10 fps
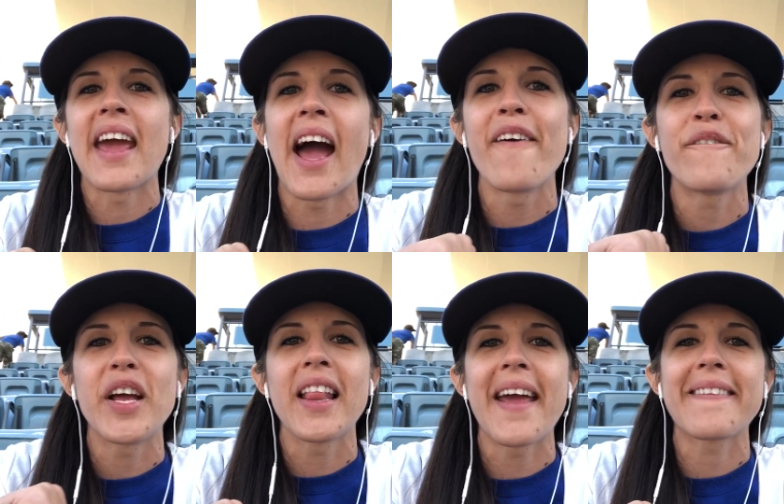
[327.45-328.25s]
I
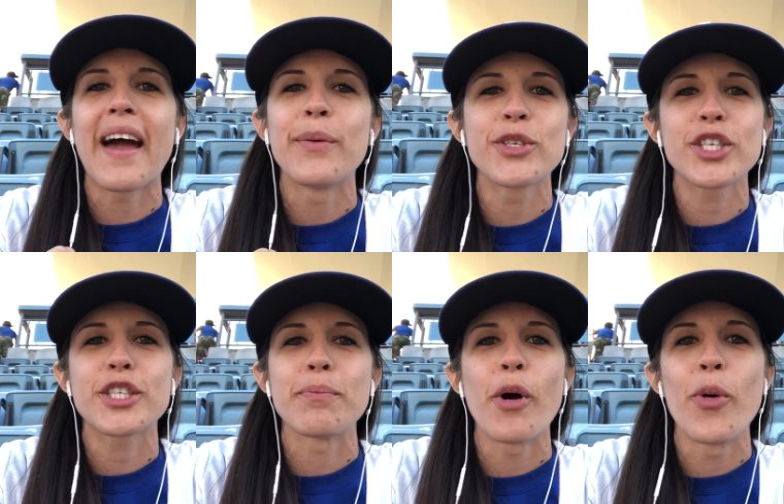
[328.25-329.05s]
feel like that was just
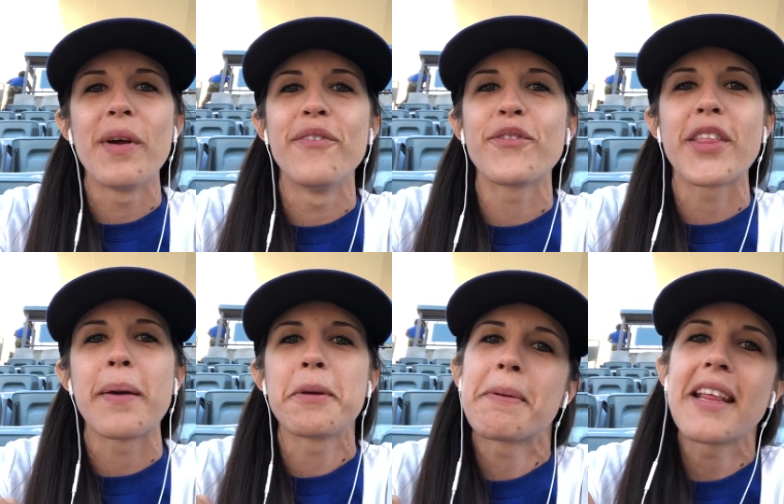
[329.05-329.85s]
a moment for
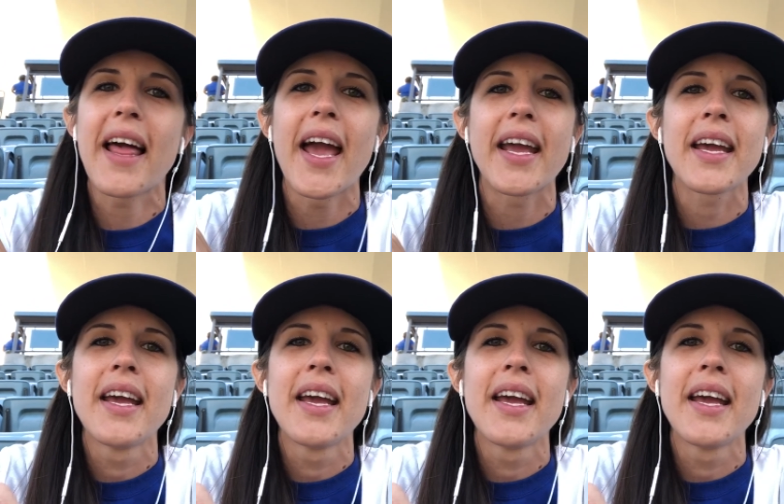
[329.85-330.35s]
them to be like,